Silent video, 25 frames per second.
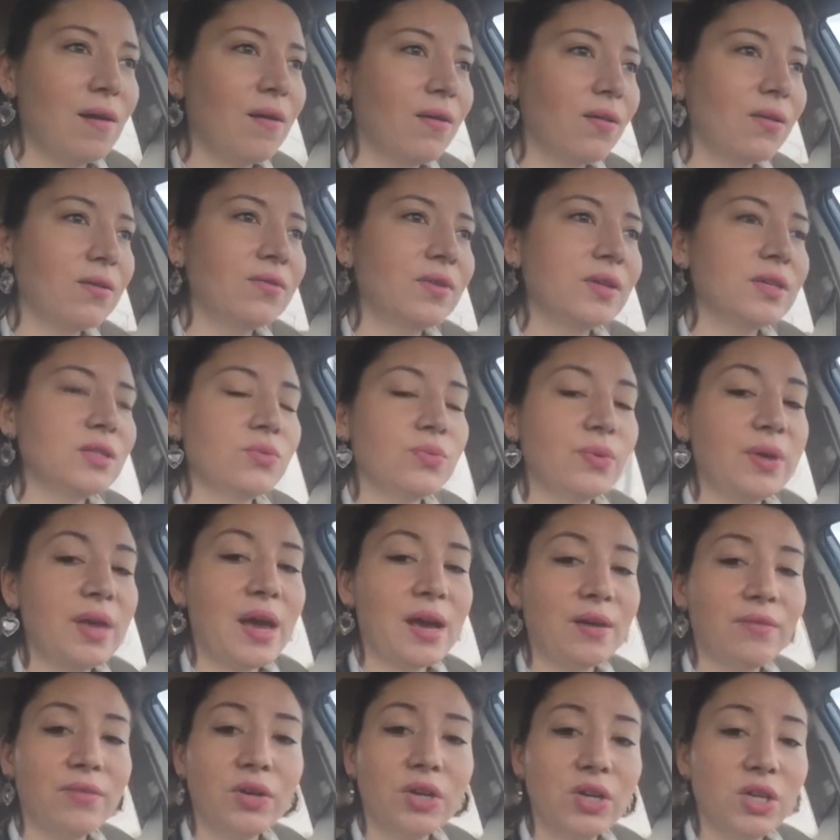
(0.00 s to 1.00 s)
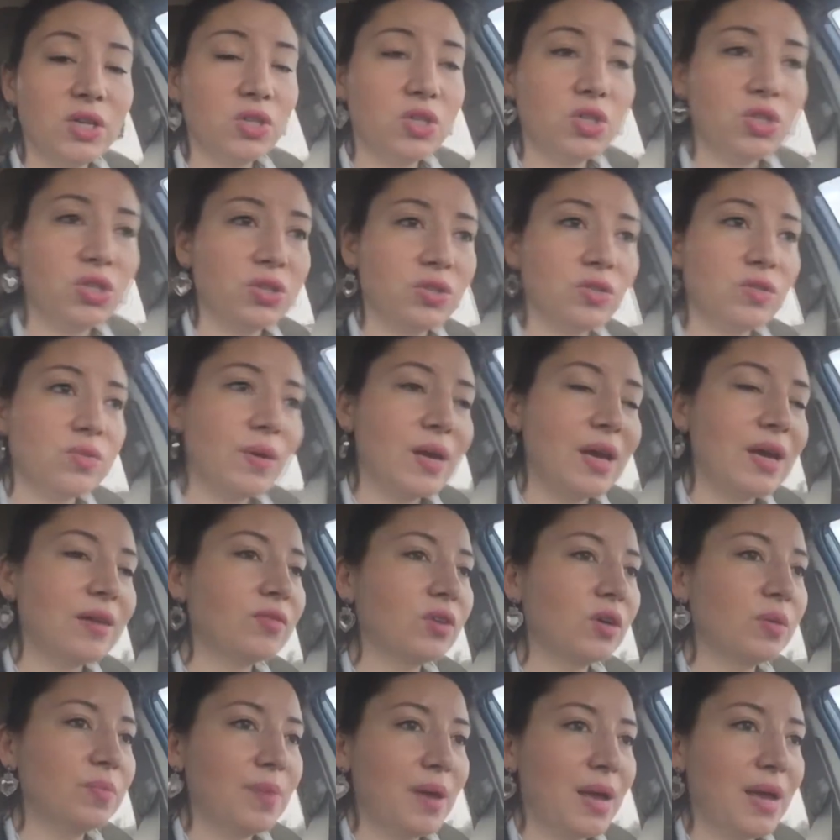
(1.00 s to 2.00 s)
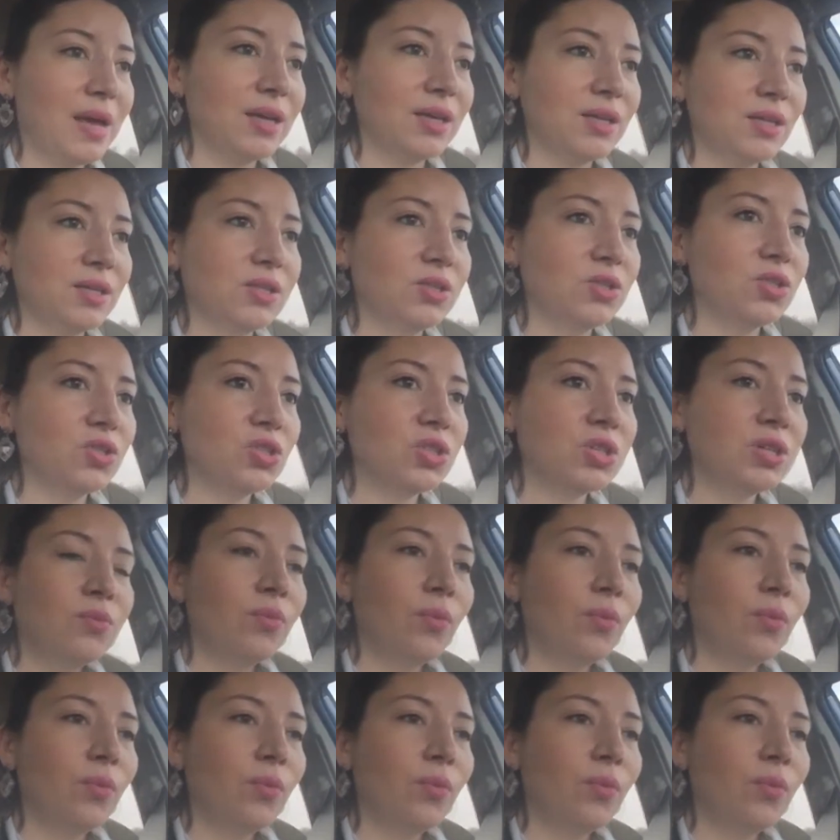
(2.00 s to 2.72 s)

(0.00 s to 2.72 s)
All of us, we have our issues, we have our baggage.